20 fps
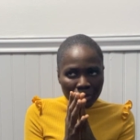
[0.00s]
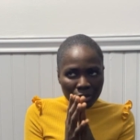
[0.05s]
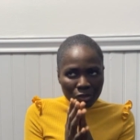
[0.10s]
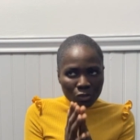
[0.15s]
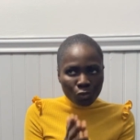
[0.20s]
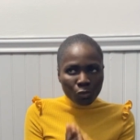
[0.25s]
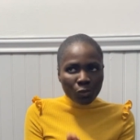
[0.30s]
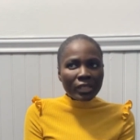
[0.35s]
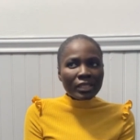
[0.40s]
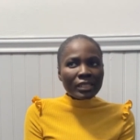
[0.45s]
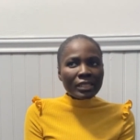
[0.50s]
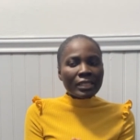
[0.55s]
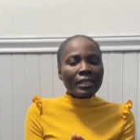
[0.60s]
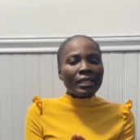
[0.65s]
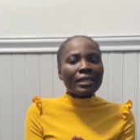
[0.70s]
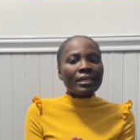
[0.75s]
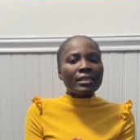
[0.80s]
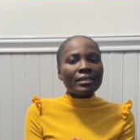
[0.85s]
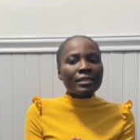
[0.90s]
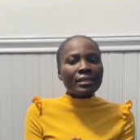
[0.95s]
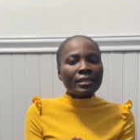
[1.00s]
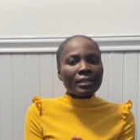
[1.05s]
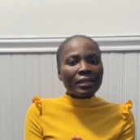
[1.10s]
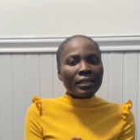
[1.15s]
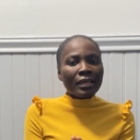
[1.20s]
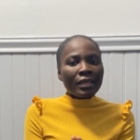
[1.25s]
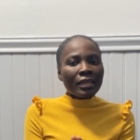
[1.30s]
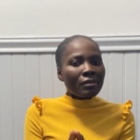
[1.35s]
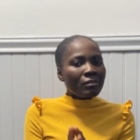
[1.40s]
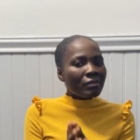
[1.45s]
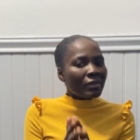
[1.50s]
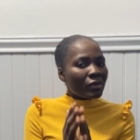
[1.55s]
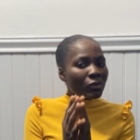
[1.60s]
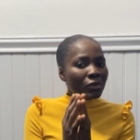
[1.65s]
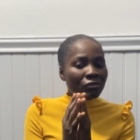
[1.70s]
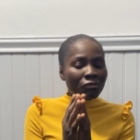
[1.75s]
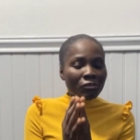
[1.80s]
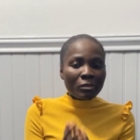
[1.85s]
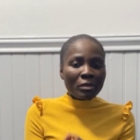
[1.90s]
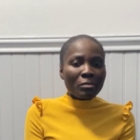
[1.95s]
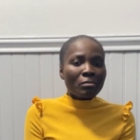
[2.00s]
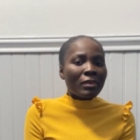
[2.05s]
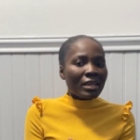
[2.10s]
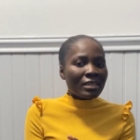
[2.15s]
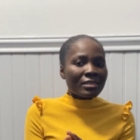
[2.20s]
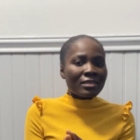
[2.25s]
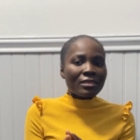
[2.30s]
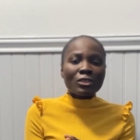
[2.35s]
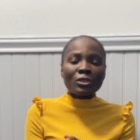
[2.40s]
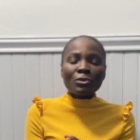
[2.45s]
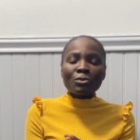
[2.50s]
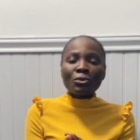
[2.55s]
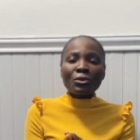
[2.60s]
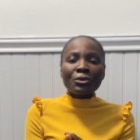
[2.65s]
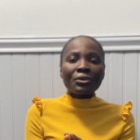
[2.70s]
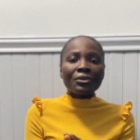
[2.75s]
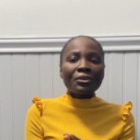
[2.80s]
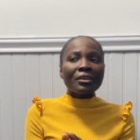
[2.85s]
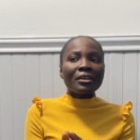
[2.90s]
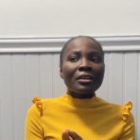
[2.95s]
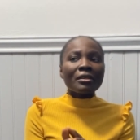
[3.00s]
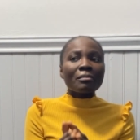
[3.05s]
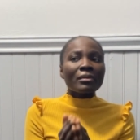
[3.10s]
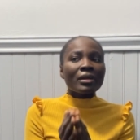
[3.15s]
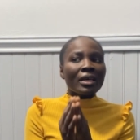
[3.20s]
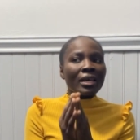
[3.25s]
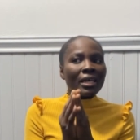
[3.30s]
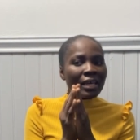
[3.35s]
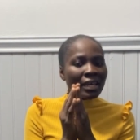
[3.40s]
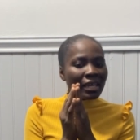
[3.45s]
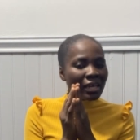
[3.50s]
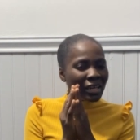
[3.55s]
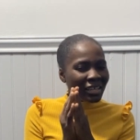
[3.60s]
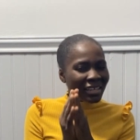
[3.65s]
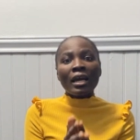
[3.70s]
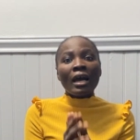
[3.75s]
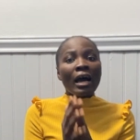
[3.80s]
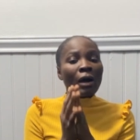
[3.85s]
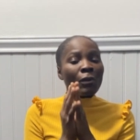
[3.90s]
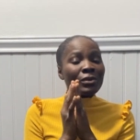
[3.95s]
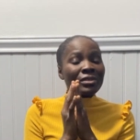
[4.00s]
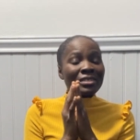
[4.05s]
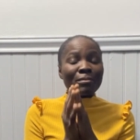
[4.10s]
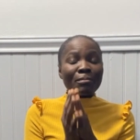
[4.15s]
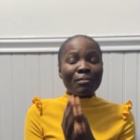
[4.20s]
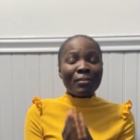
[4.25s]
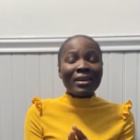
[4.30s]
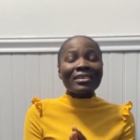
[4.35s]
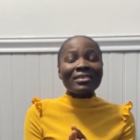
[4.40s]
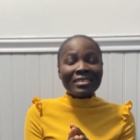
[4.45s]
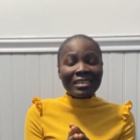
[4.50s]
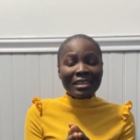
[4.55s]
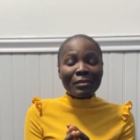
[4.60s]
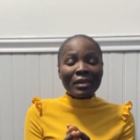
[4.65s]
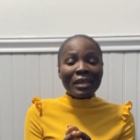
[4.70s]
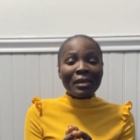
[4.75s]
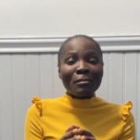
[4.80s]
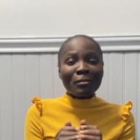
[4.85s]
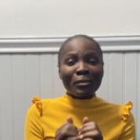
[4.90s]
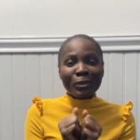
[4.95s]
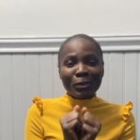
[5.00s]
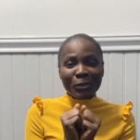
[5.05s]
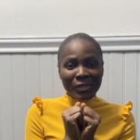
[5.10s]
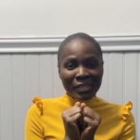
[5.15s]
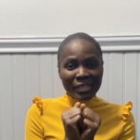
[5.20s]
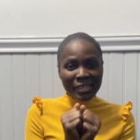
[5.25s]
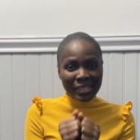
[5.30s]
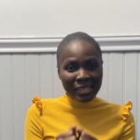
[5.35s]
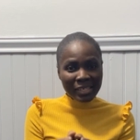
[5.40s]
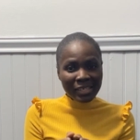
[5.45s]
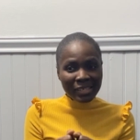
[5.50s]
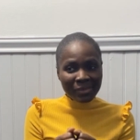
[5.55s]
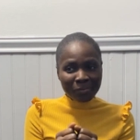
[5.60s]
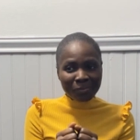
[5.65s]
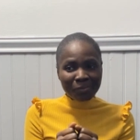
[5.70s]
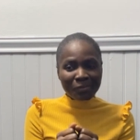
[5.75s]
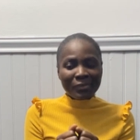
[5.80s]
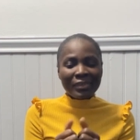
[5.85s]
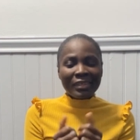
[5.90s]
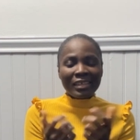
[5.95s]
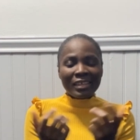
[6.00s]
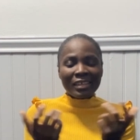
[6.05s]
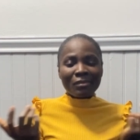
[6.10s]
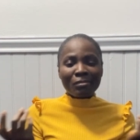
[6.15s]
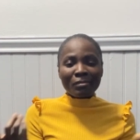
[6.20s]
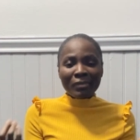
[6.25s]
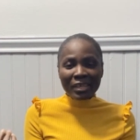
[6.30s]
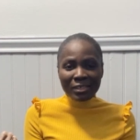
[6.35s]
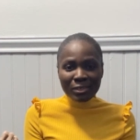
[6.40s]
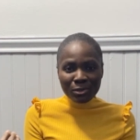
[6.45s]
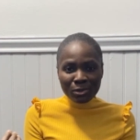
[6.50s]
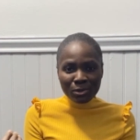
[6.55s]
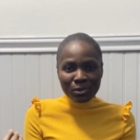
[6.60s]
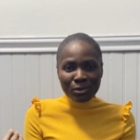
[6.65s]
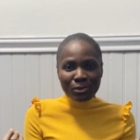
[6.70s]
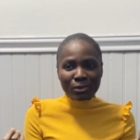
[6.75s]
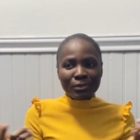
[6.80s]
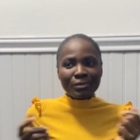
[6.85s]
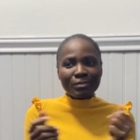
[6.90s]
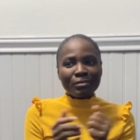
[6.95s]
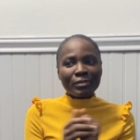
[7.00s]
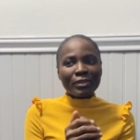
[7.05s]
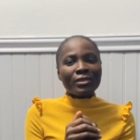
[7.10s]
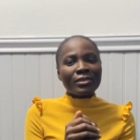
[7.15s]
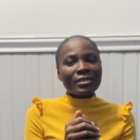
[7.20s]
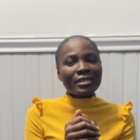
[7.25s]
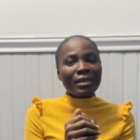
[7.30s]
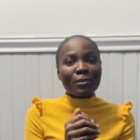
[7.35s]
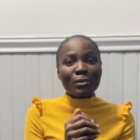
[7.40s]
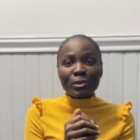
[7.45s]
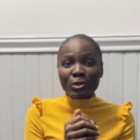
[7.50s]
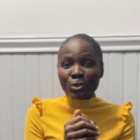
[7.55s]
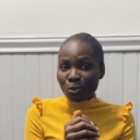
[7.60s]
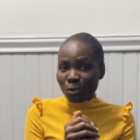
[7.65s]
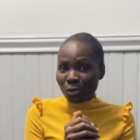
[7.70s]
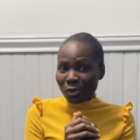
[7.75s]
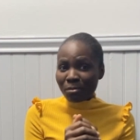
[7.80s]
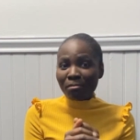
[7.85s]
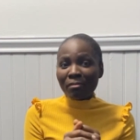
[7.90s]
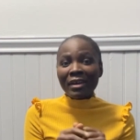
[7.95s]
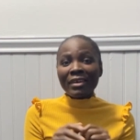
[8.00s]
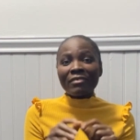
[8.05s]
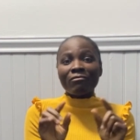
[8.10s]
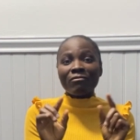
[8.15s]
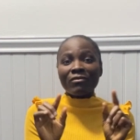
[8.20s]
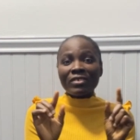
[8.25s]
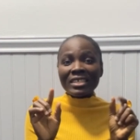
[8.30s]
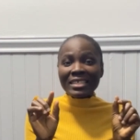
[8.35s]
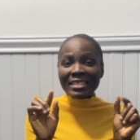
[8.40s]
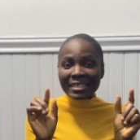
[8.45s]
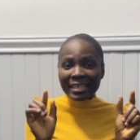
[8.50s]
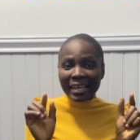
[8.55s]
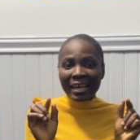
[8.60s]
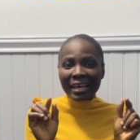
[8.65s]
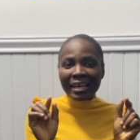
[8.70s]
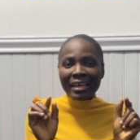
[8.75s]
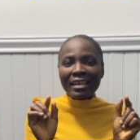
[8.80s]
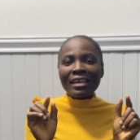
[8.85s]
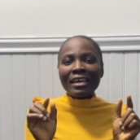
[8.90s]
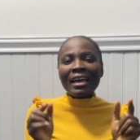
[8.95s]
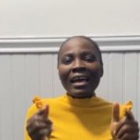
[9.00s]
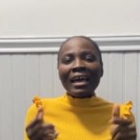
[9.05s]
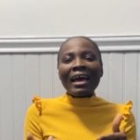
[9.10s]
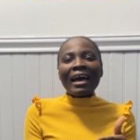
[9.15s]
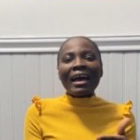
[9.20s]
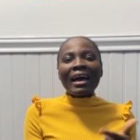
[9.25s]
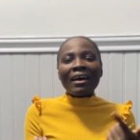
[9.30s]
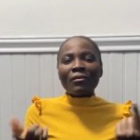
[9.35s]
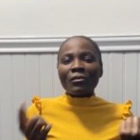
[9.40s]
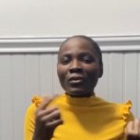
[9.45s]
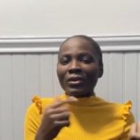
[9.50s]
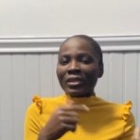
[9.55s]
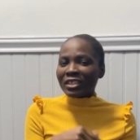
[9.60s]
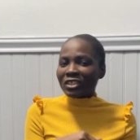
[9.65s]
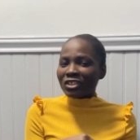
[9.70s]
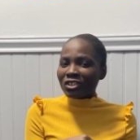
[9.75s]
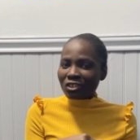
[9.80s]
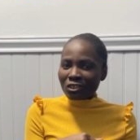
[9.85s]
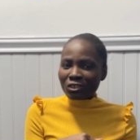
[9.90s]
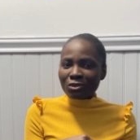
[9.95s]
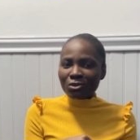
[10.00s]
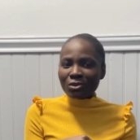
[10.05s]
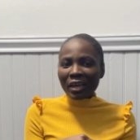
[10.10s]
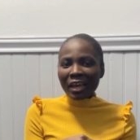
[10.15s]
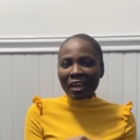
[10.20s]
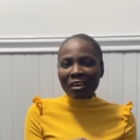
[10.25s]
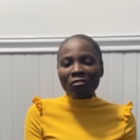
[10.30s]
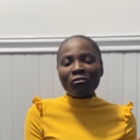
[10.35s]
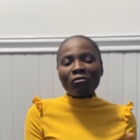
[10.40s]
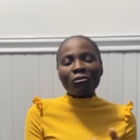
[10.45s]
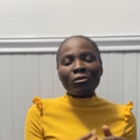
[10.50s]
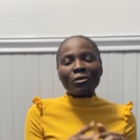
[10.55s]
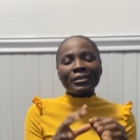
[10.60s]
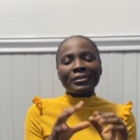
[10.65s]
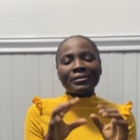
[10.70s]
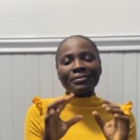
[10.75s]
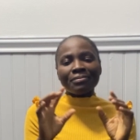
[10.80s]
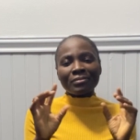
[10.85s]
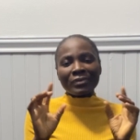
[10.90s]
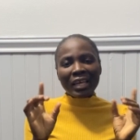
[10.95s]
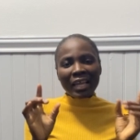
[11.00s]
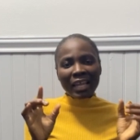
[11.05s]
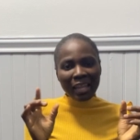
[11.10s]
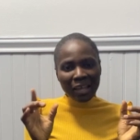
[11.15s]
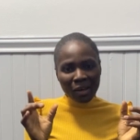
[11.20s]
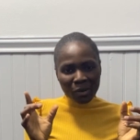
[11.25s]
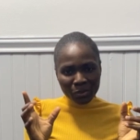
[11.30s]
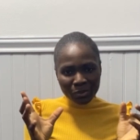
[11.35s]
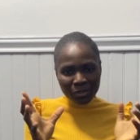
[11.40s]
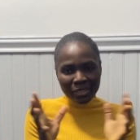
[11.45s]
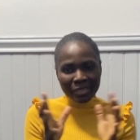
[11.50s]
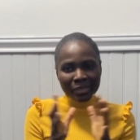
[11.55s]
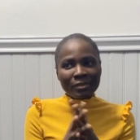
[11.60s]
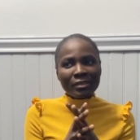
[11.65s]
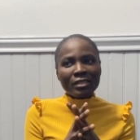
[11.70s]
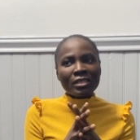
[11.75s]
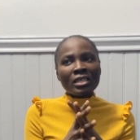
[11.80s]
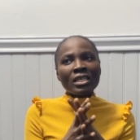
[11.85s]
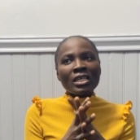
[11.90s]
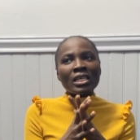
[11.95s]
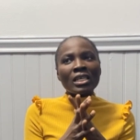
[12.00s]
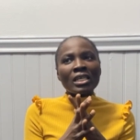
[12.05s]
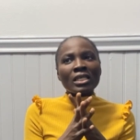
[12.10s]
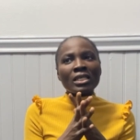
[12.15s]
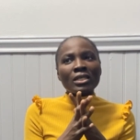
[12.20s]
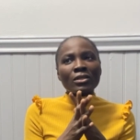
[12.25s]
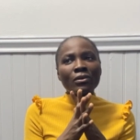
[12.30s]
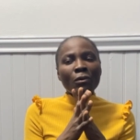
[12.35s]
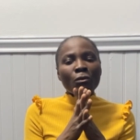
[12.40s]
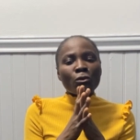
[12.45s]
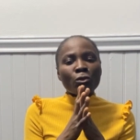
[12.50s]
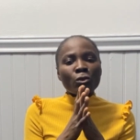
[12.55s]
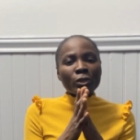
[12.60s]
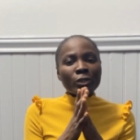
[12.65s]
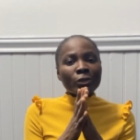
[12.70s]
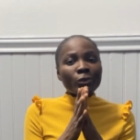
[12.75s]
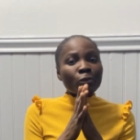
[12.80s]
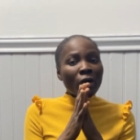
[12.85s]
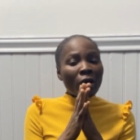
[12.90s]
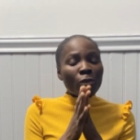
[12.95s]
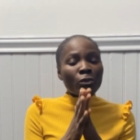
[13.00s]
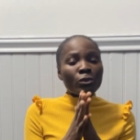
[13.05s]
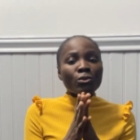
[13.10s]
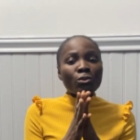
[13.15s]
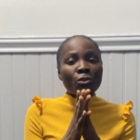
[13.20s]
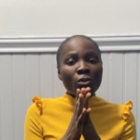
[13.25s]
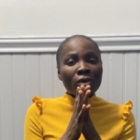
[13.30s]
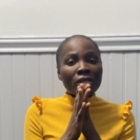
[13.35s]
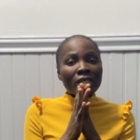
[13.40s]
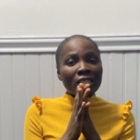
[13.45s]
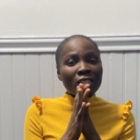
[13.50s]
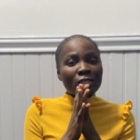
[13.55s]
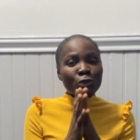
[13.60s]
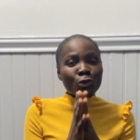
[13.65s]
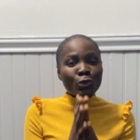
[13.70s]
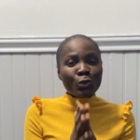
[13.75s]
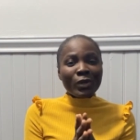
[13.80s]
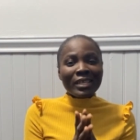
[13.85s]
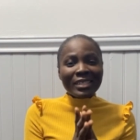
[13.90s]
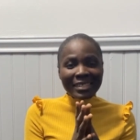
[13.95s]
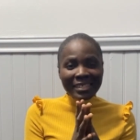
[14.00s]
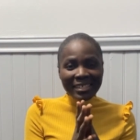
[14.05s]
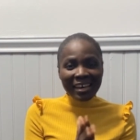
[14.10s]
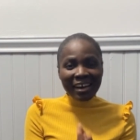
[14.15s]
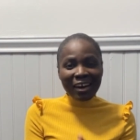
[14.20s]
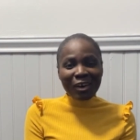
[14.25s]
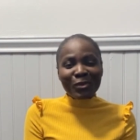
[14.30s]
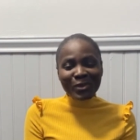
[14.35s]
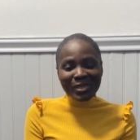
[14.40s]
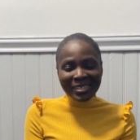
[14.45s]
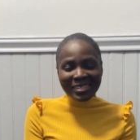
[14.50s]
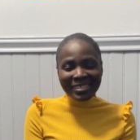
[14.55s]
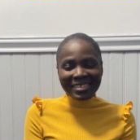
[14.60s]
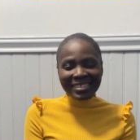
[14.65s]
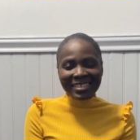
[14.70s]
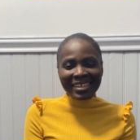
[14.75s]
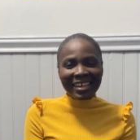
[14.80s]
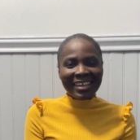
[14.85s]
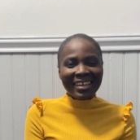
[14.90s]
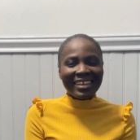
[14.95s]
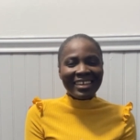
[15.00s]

2019 came, I went for my master's program and I was a part-time employee in my school because that was what my visa, when I changed to F1, allowed. So I would, I would work 20 hours.